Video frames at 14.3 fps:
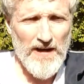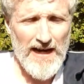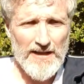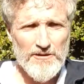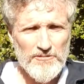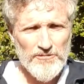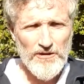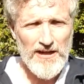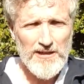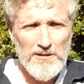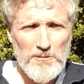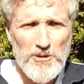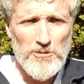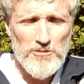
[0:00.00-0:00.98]
And the final
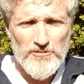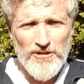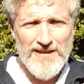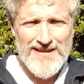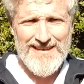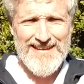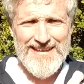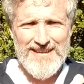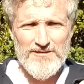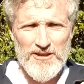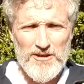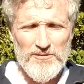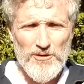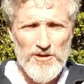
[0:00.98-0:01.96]
move, for
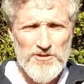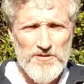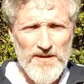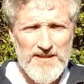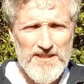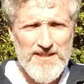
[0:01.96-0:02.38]
the avoidance of any